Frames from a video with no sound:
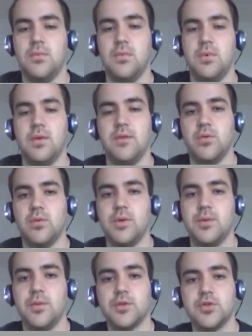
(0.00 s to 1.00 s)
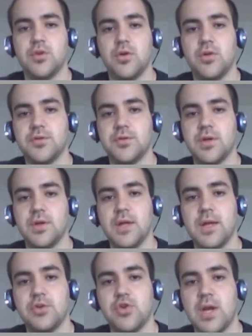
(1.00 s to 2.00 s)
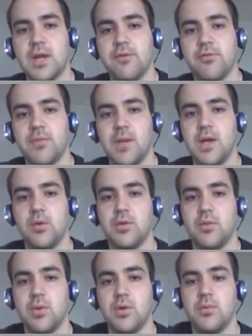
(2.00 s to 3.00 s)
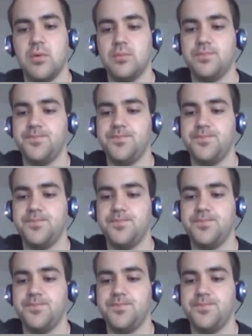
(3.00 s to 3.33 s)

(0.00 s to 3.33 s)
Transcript: Hey everyone, I want to show you a closer look at head tracking from Maya with the Wii Remote.